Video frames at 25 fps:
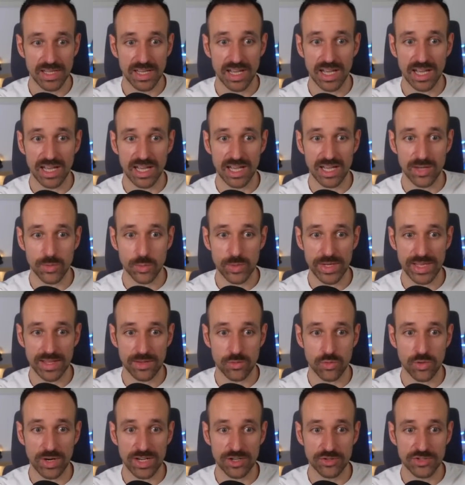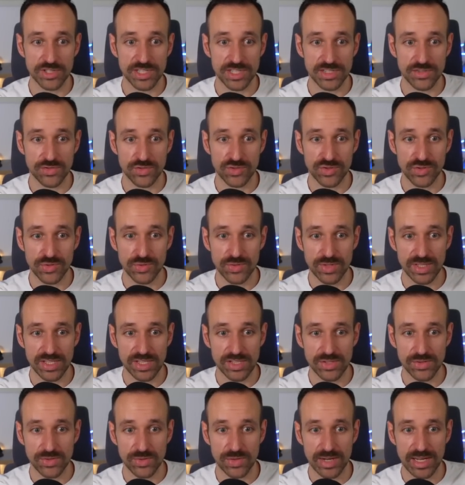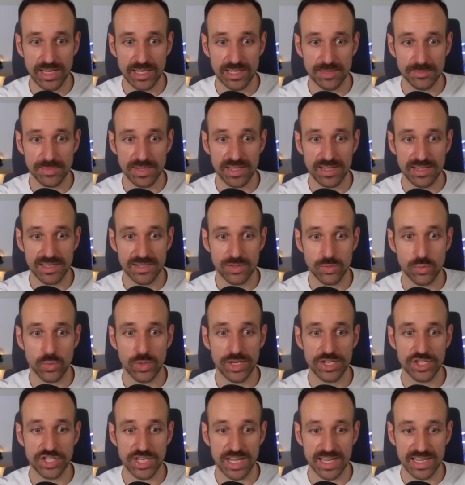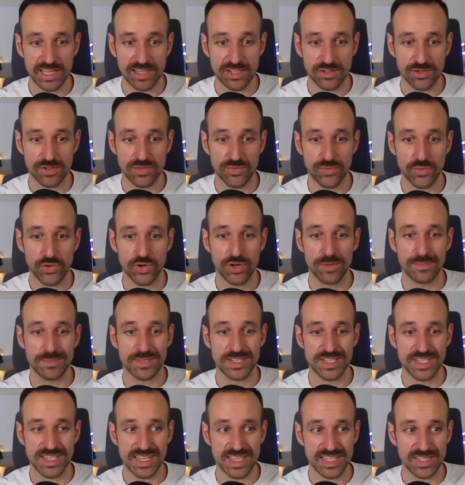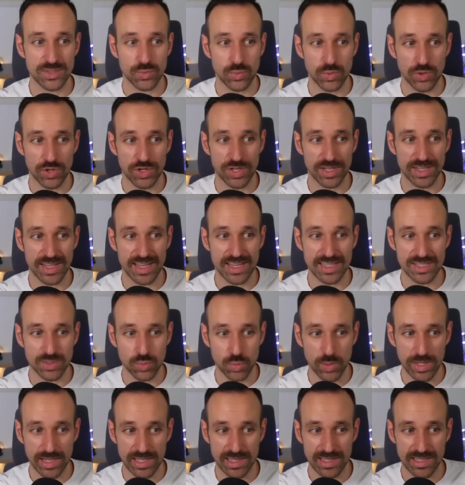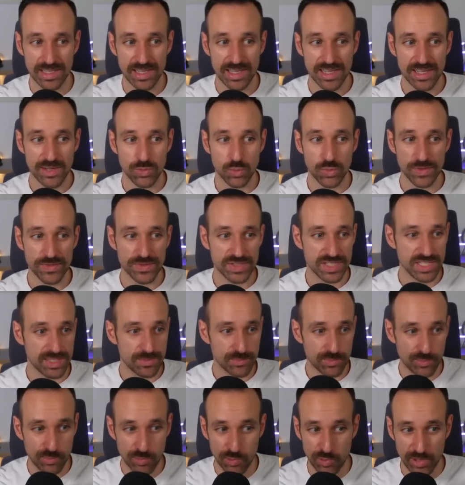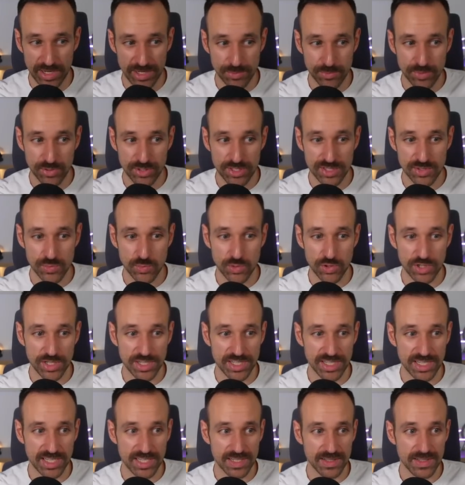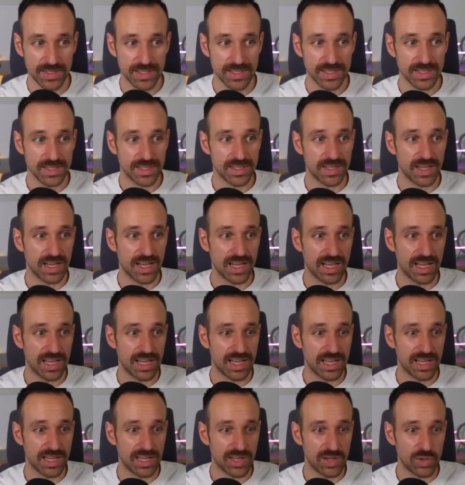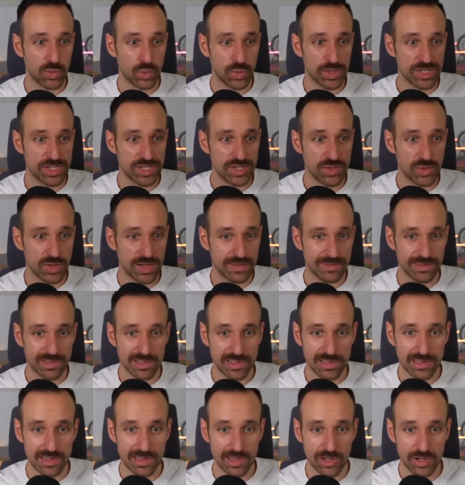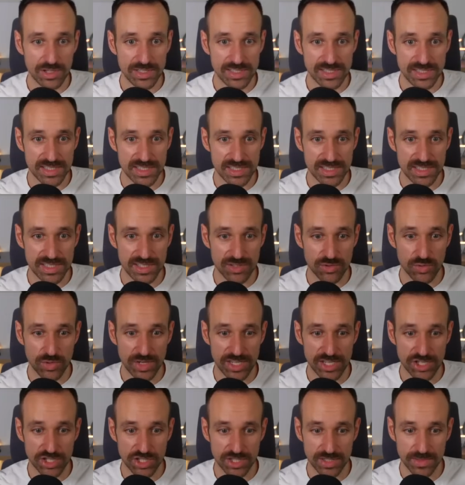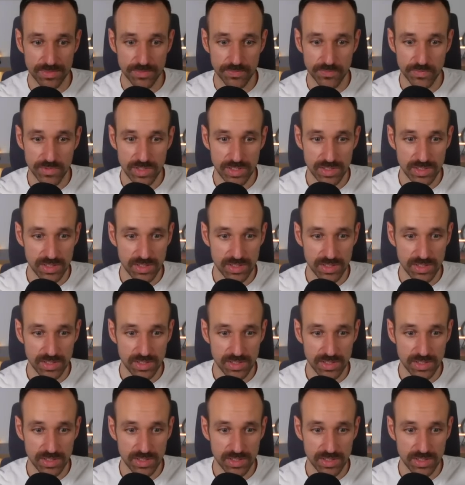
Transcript: Uh, we had routing through the URL bar, which I can confirm does work as well. We've seen breakpoints working. Uh, we do have a locks integration.